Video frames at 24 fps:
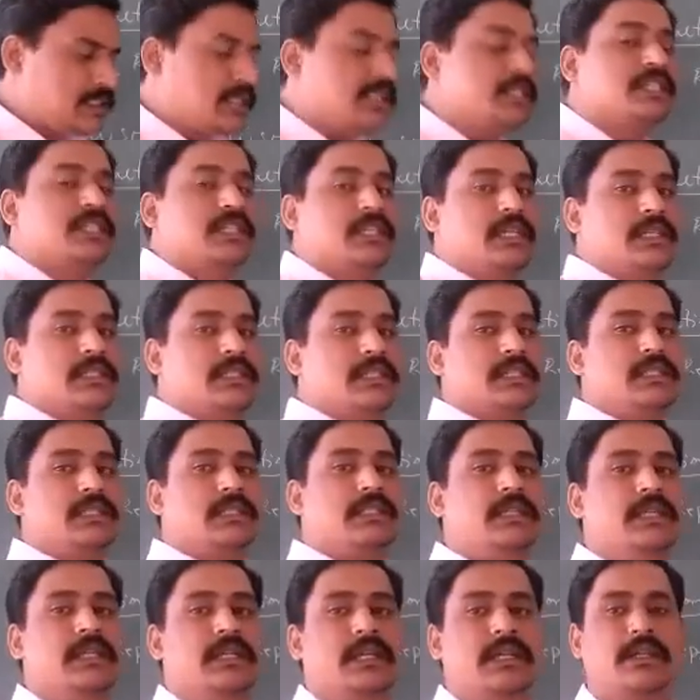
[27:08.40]
such
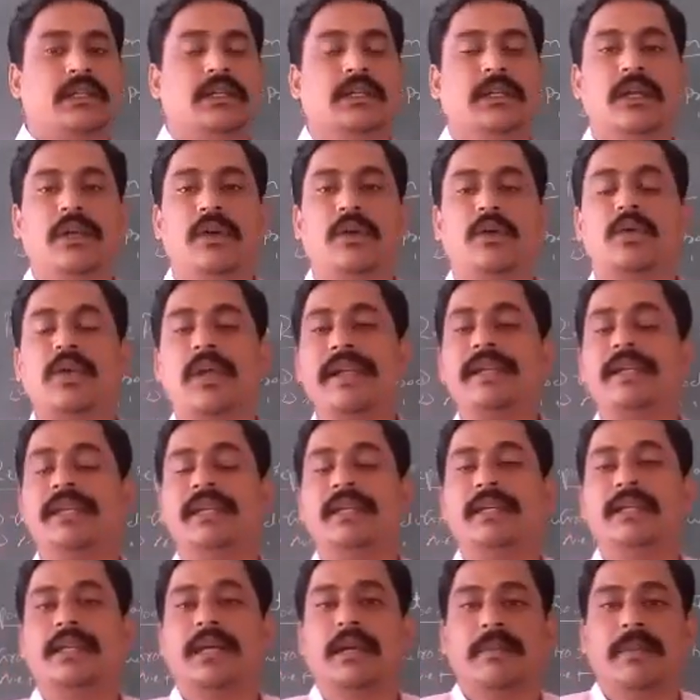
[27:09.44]
cases here,
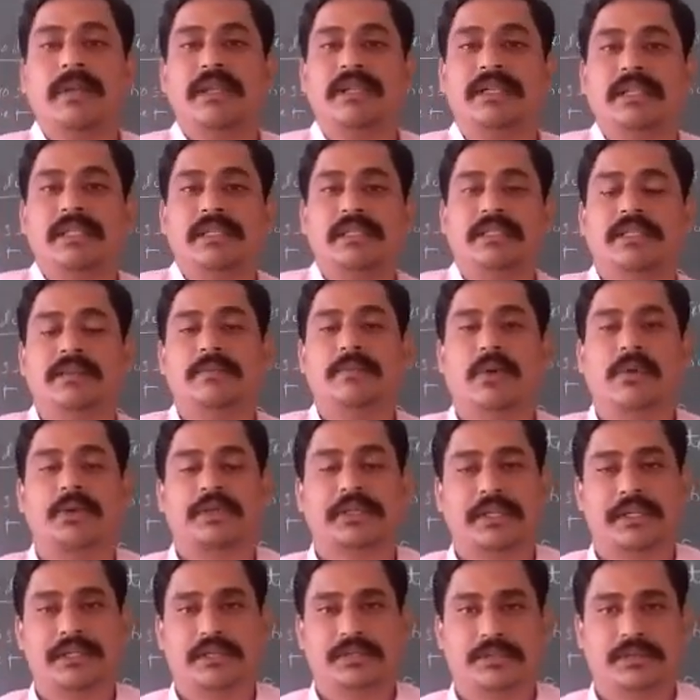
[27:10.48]
writing comment is
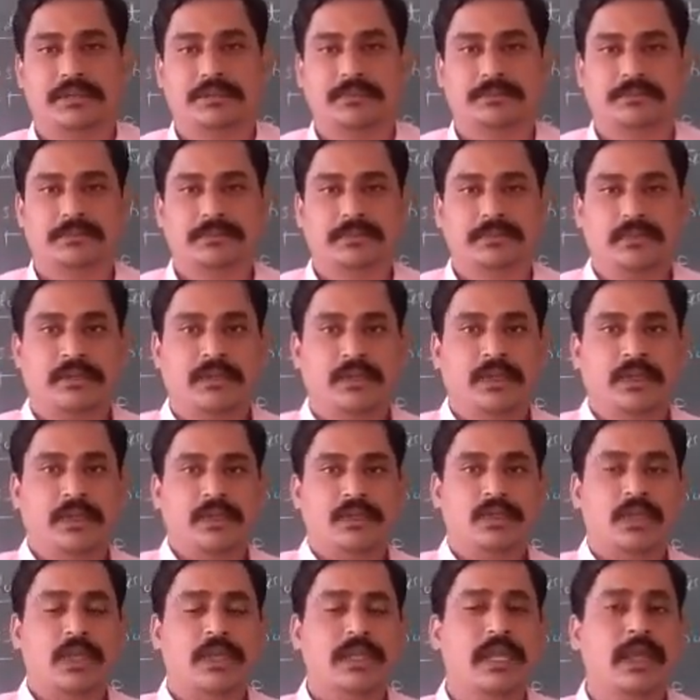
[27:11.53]
important.
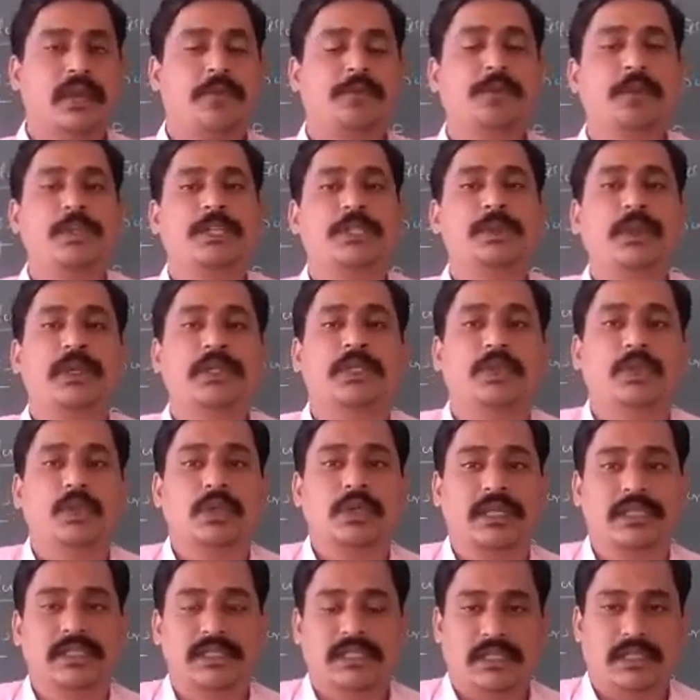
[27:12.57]
So here which one to
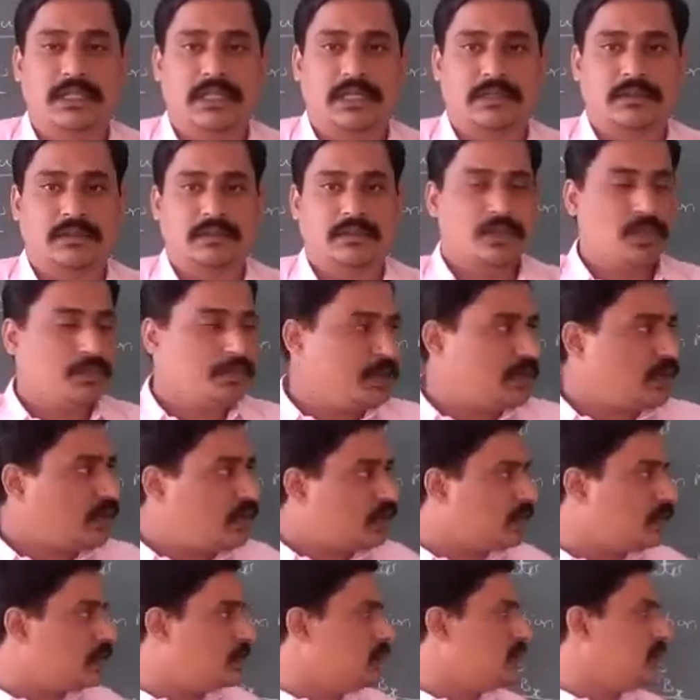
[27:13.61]
consider? So
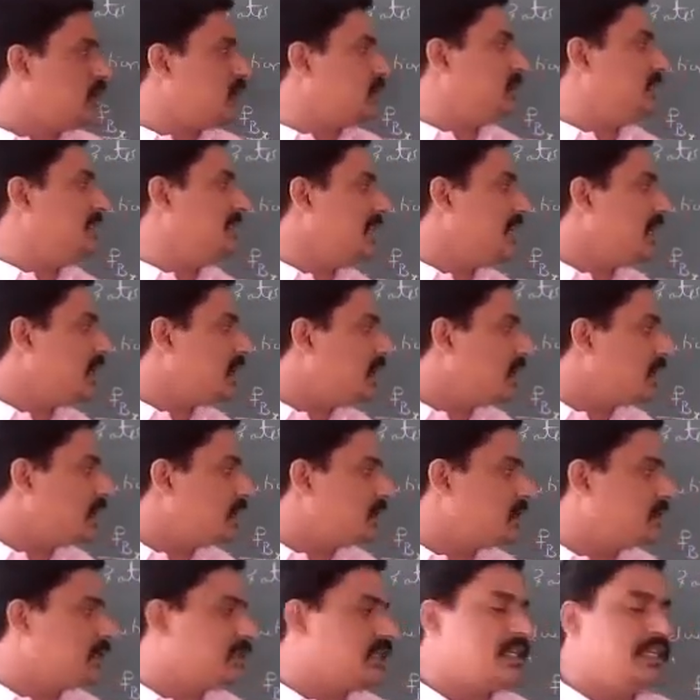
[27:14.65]
because
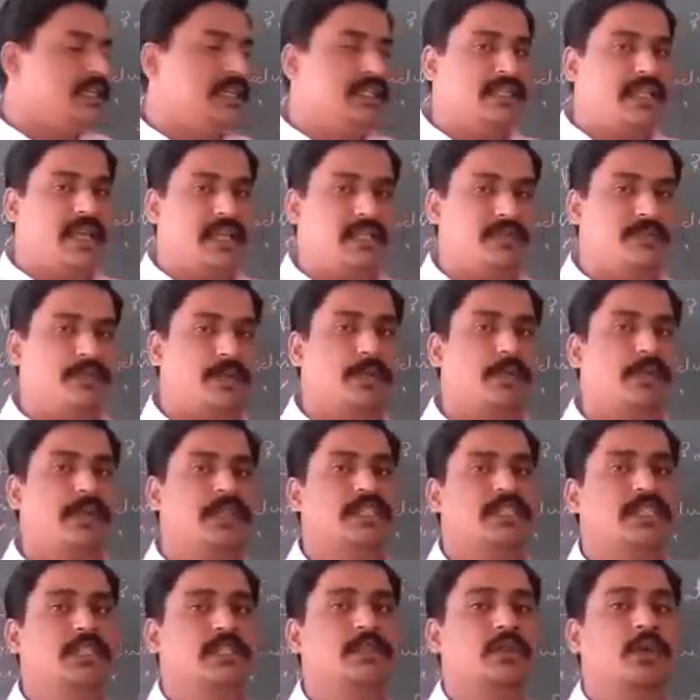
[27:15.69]
GRR is telling that
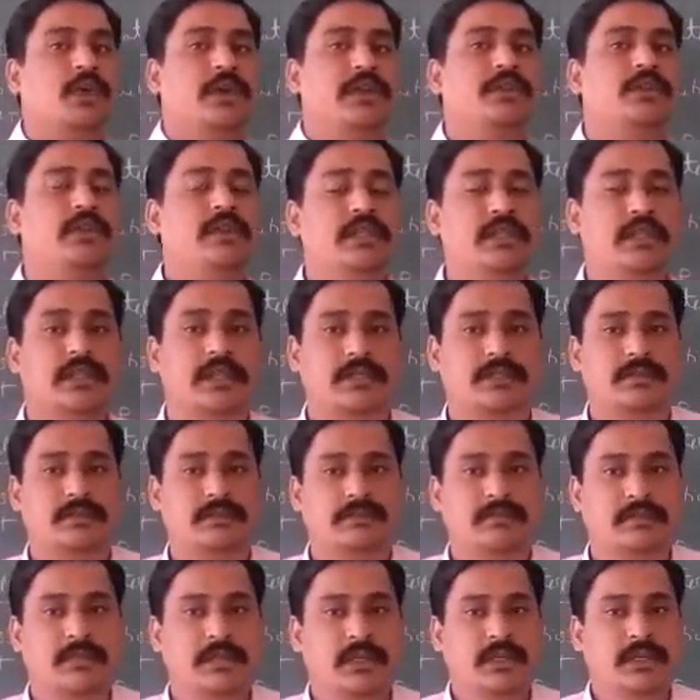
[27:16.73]
population is going to increase,
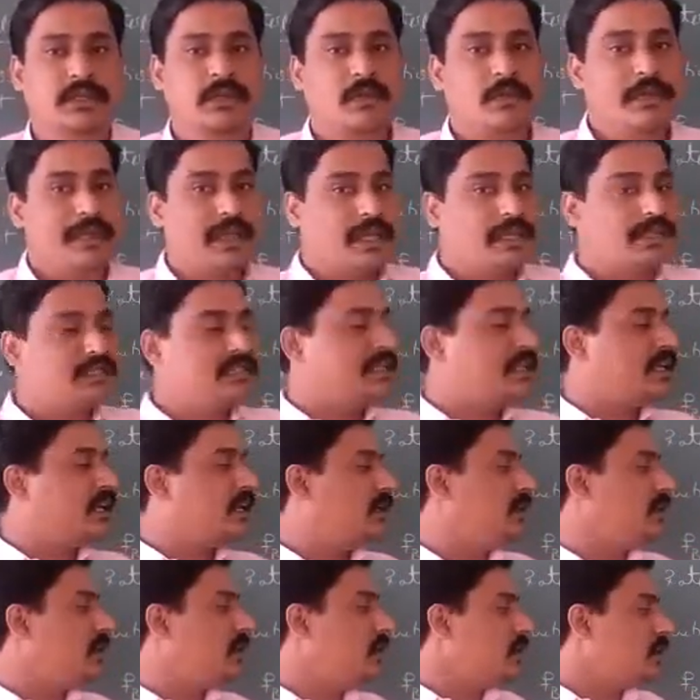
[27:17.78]
whereas
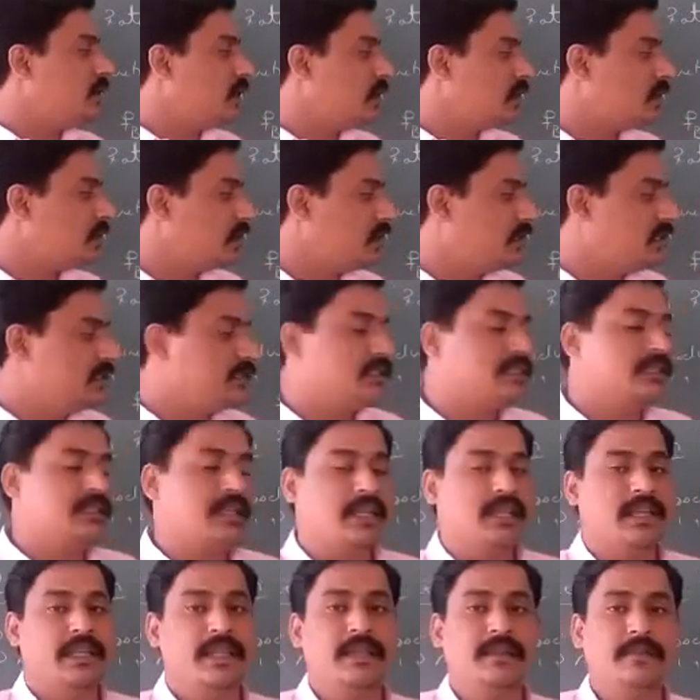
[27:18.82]
NRR is
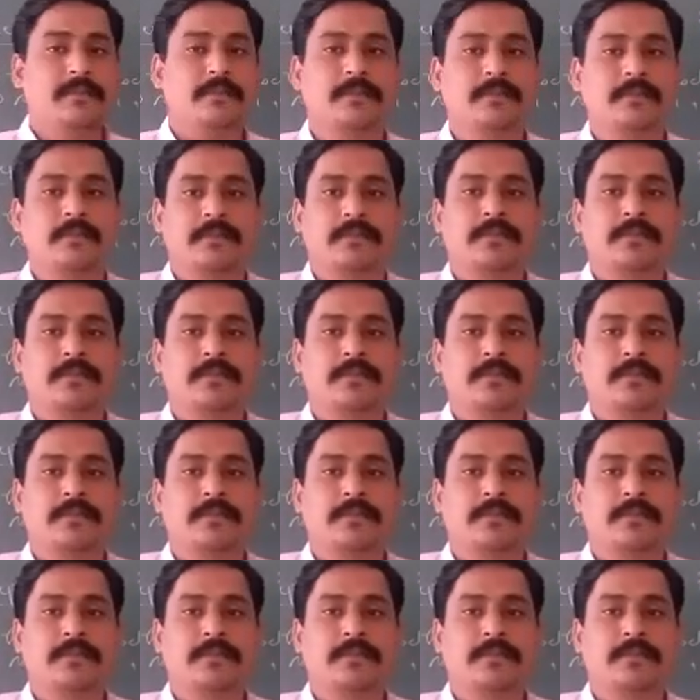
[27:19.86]
telling